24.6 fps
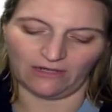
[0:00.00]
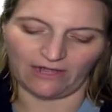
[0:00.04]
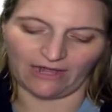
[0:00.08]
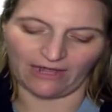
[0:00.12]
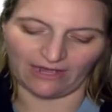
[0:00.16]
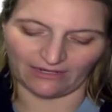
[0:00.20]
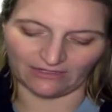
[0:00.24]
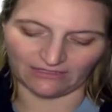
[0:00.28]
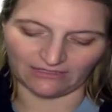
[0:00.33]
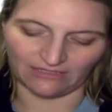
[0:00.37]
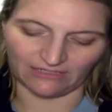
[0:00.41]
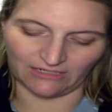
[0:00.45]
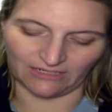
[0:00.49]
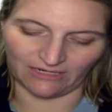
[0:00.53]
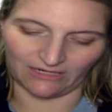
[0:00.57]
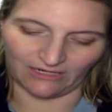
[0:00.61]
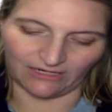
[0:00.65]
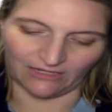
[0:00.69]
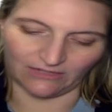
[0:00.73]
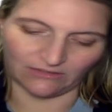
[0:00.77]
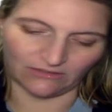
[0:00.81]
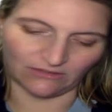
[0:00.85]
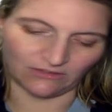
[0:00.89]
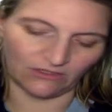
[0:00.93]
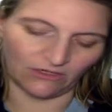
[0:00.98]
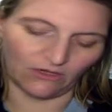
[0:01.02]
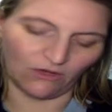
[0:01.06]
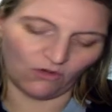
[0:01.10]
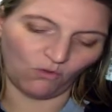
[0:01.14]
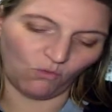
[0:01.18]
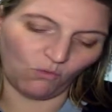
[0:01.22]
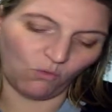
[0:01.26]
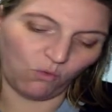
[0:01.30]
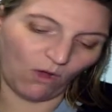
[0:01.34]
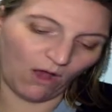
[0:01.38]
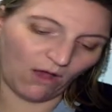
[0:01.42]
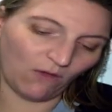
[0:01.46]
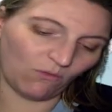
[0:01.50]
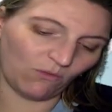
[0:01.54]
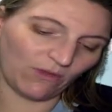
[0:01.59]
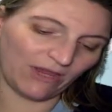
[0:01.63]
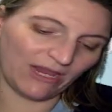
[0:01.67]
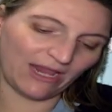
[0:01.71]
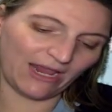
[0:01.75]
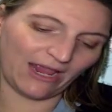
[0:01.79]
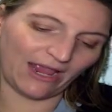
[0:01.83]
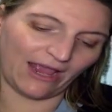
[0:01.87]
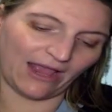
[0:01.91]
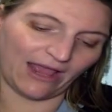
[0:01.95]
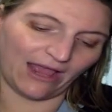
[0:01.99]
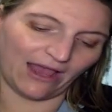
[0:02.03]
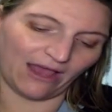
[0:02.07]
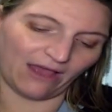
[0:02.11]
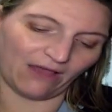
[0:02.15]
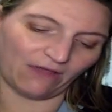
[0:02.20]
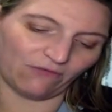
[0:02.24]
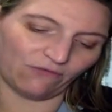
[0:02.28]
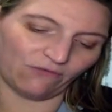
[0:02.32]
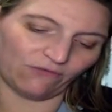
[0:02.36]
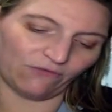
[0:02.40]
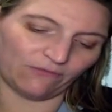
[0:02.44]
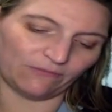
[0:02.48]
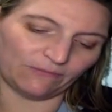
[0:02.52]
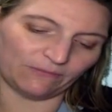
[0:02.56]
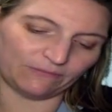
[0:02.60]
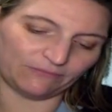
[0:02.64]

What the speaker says: as it is. What we have